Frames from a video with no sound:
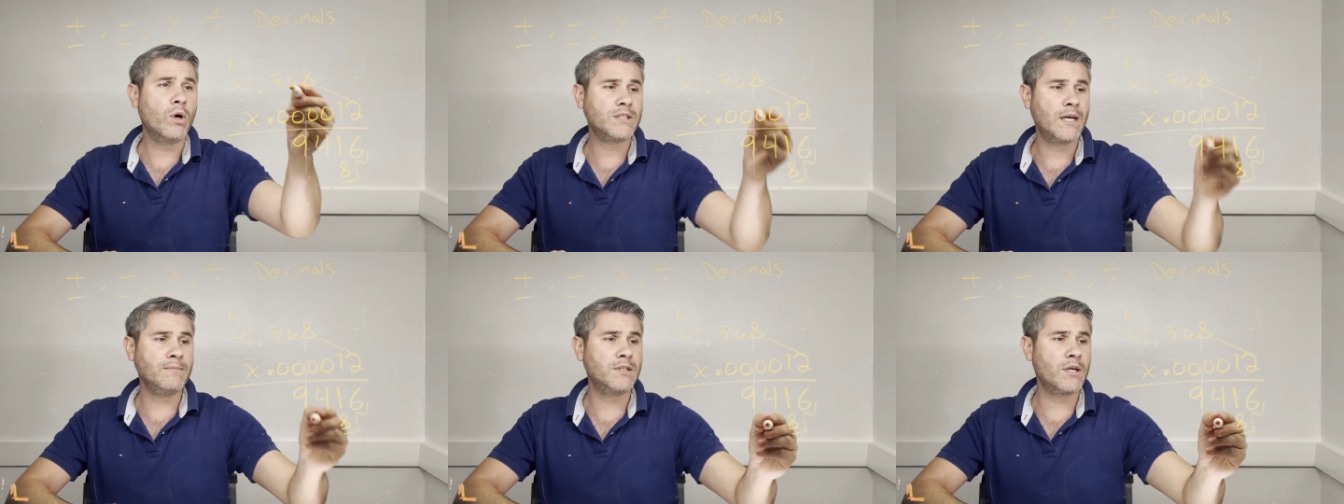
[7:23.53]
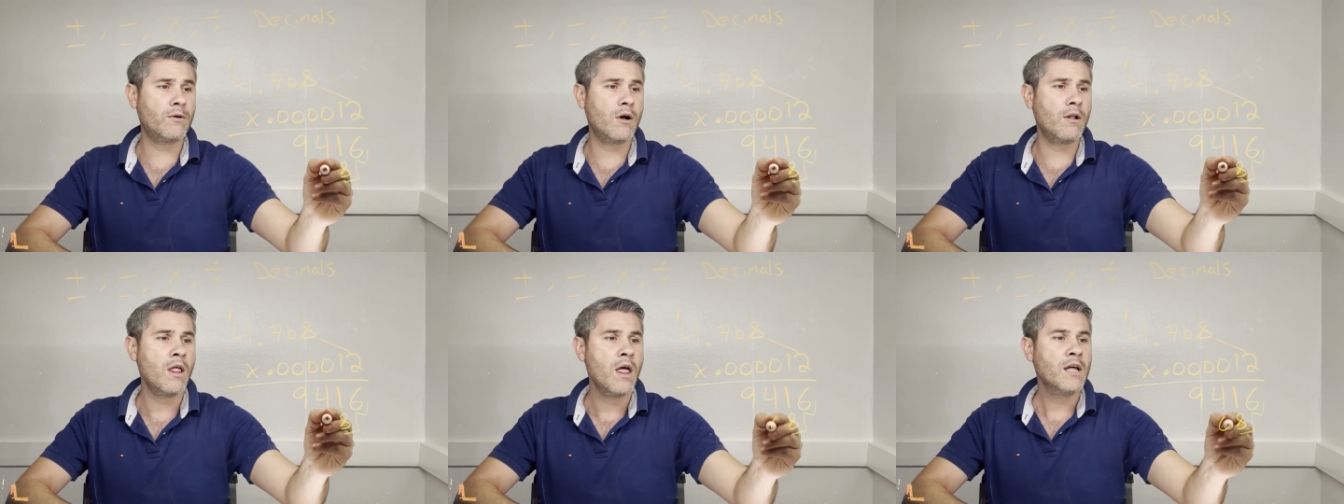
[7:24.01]
1 times
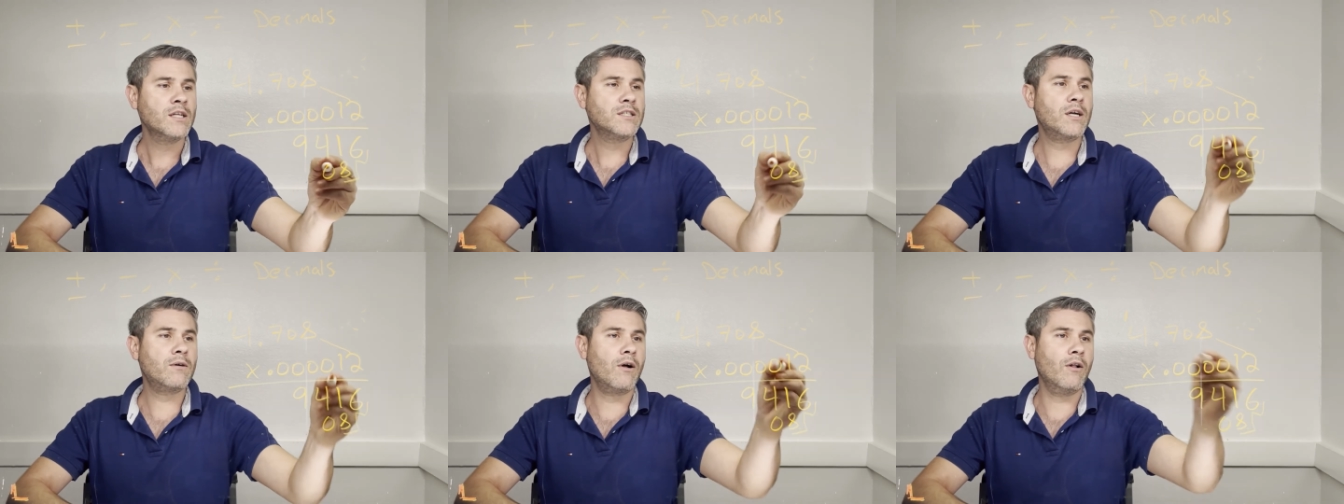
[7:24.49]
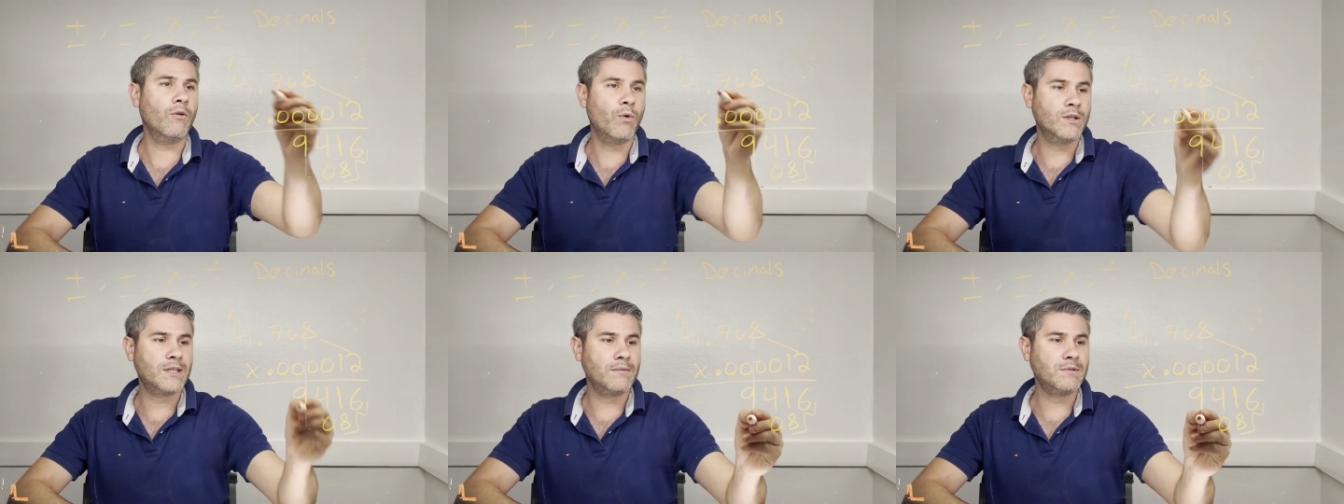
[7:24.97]
0, 0.
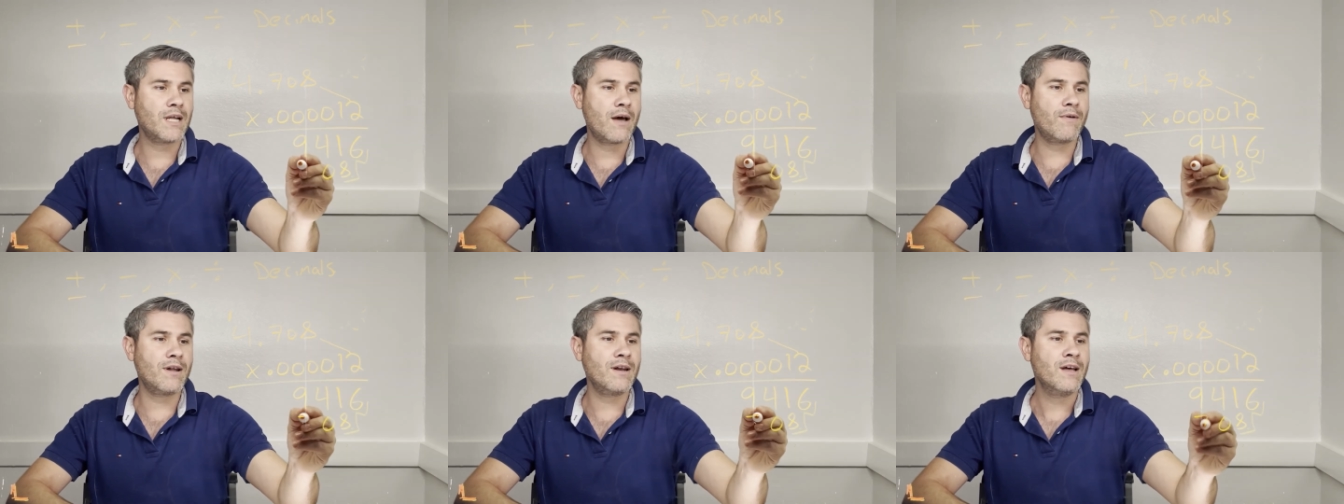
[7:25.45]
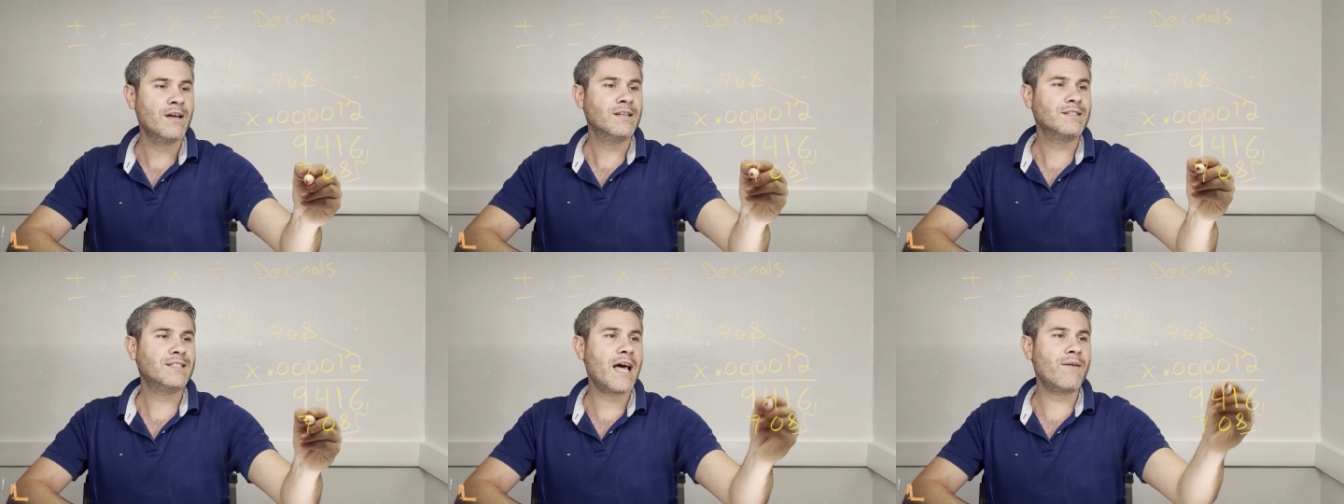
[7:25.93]
1 times 7,
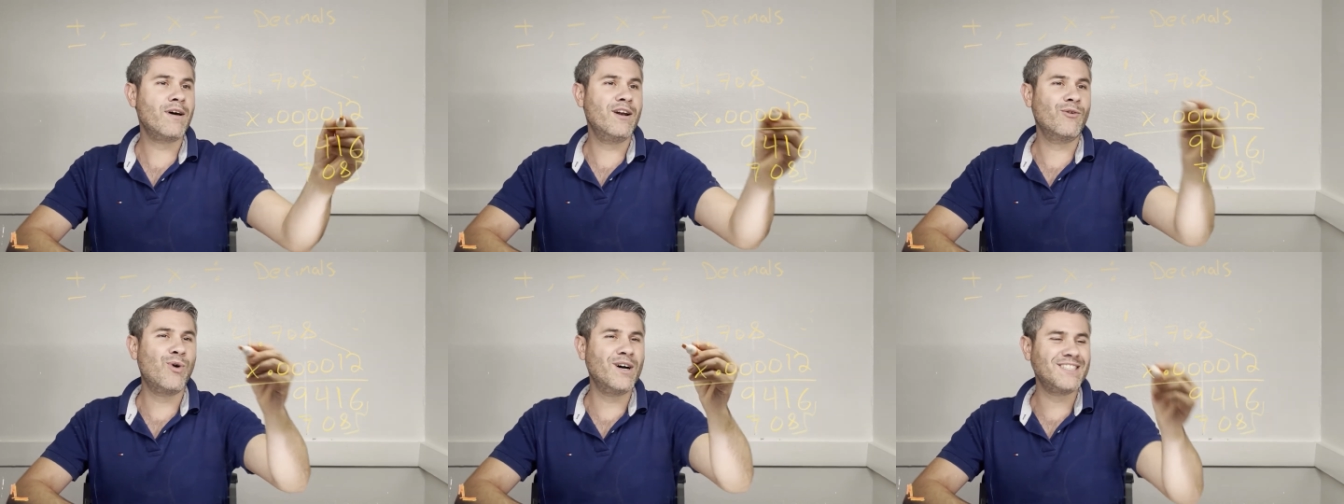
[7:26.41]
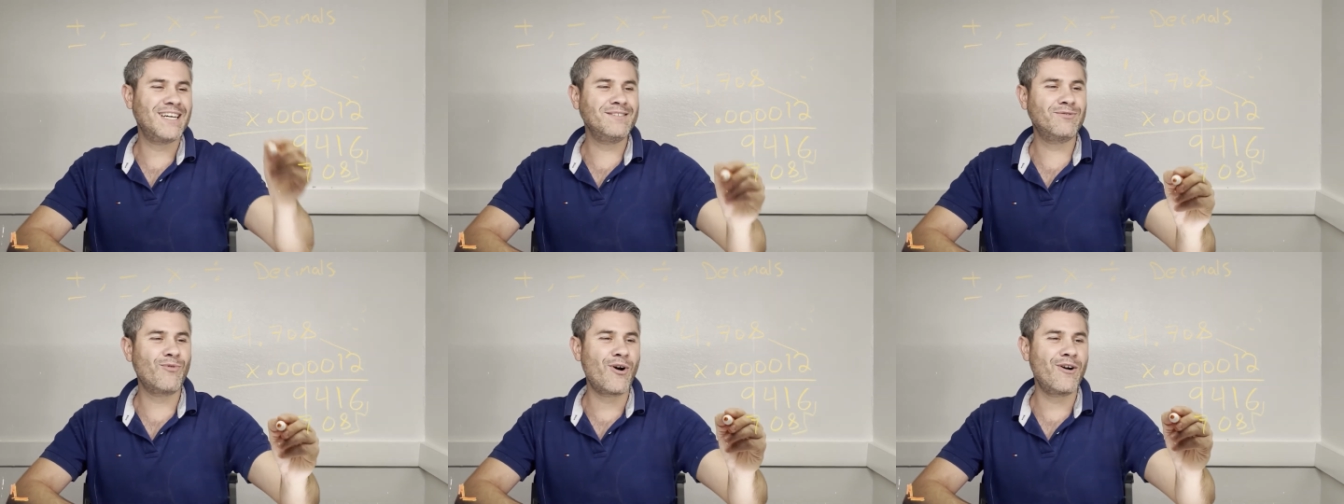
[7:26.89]
7. 1
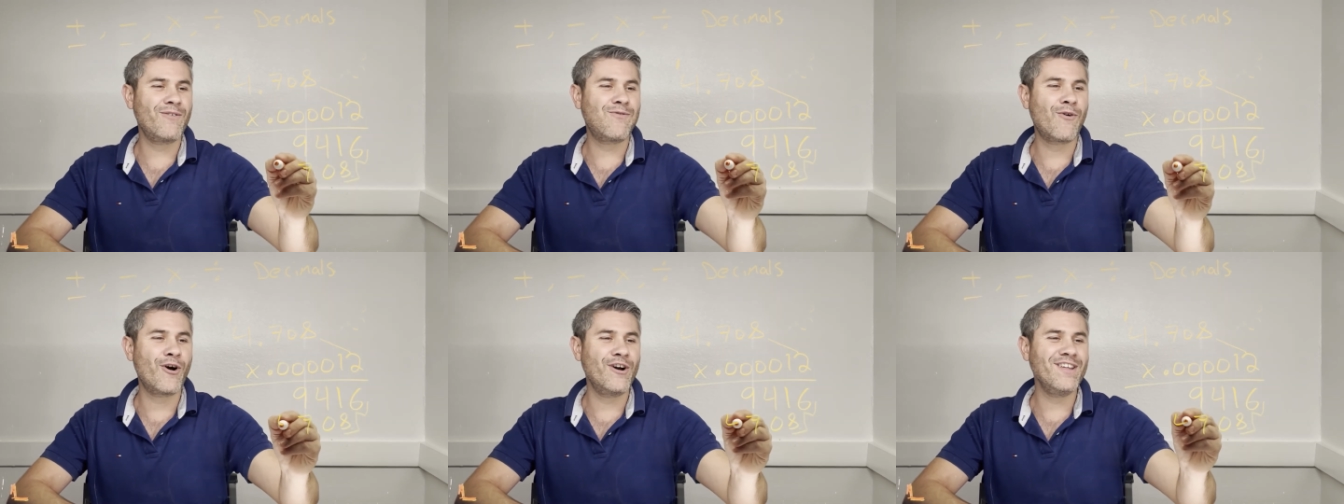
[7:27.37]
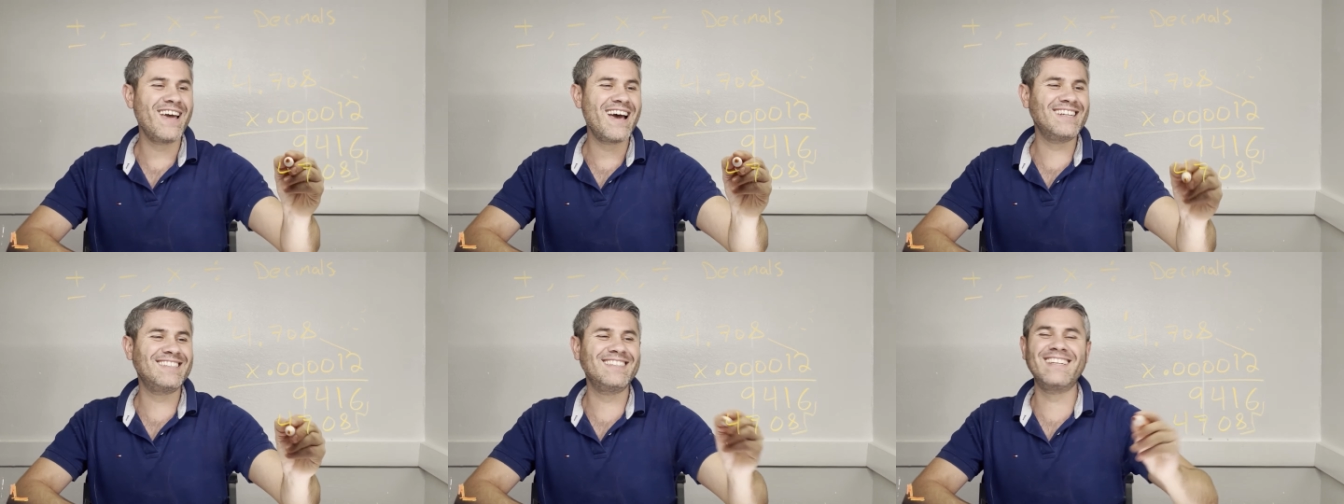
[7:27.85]
times 4, 4.
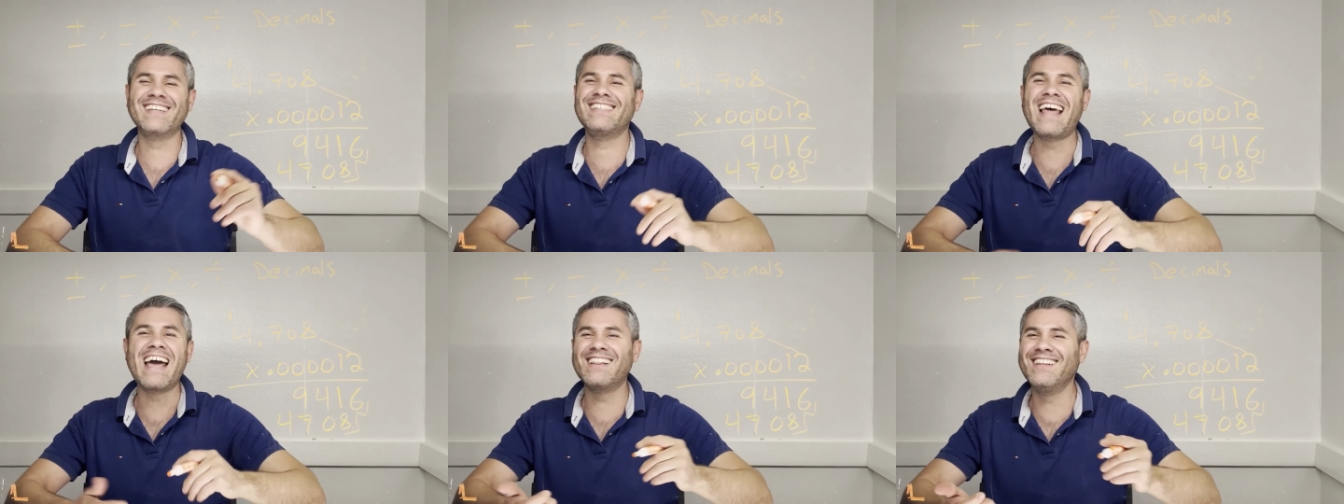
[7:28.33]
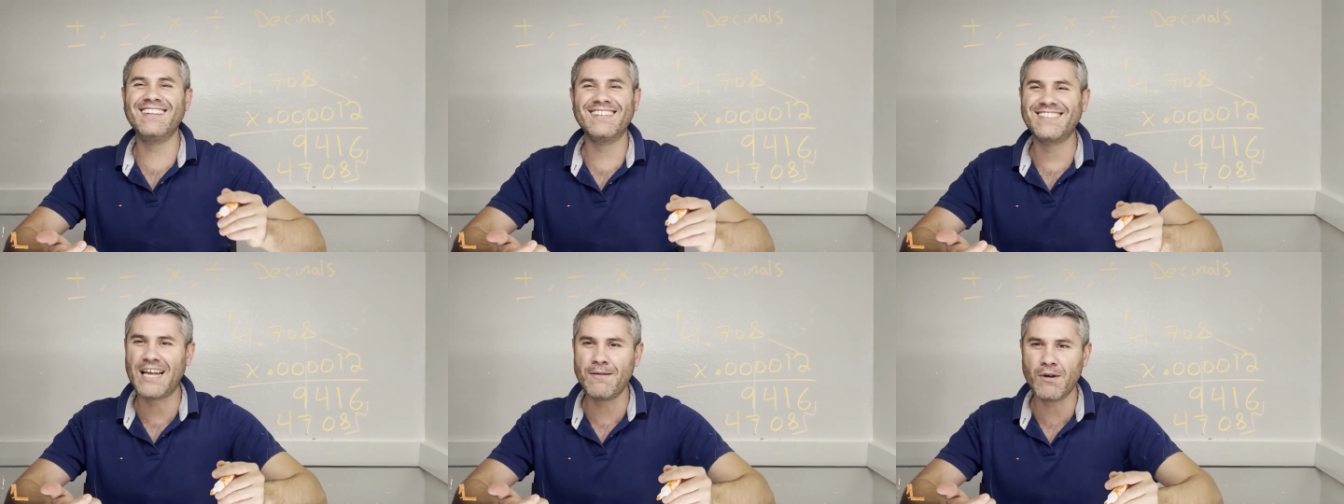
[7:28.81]
Yes, it's exactly
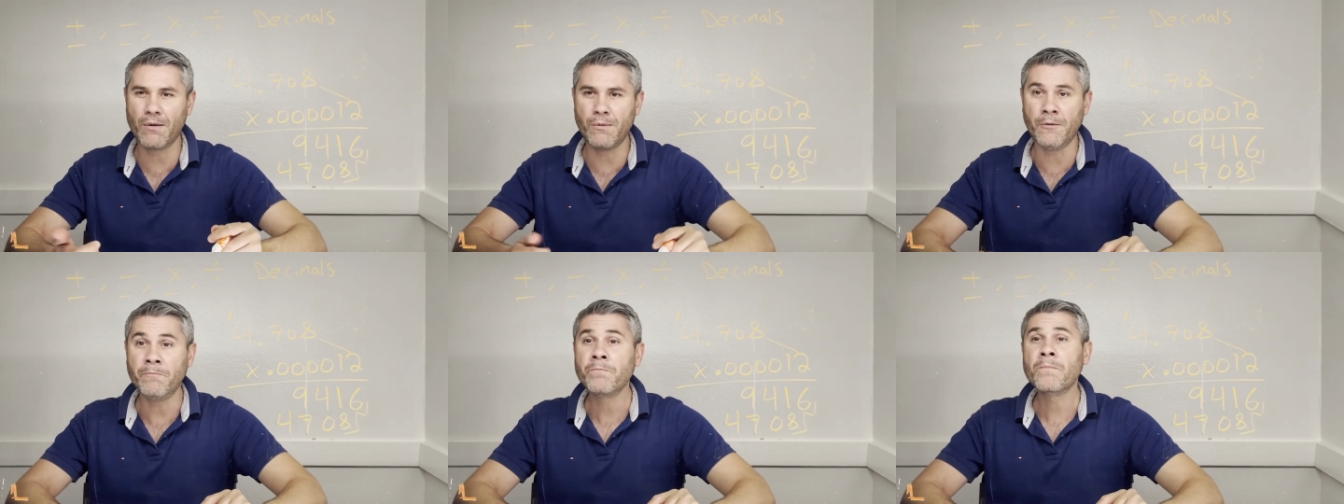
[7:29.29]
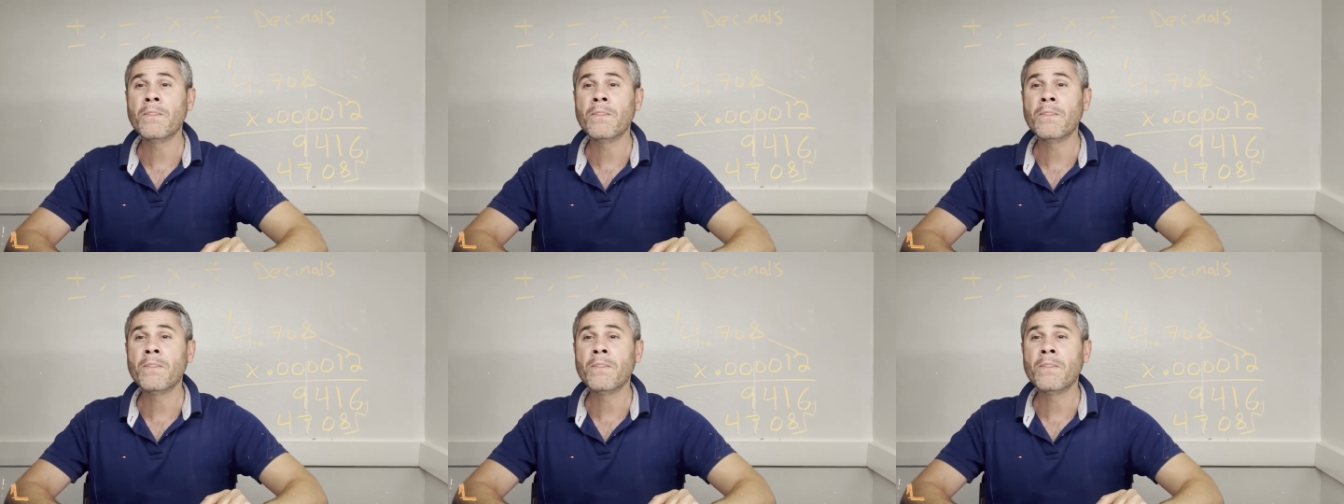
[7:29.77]
the same number.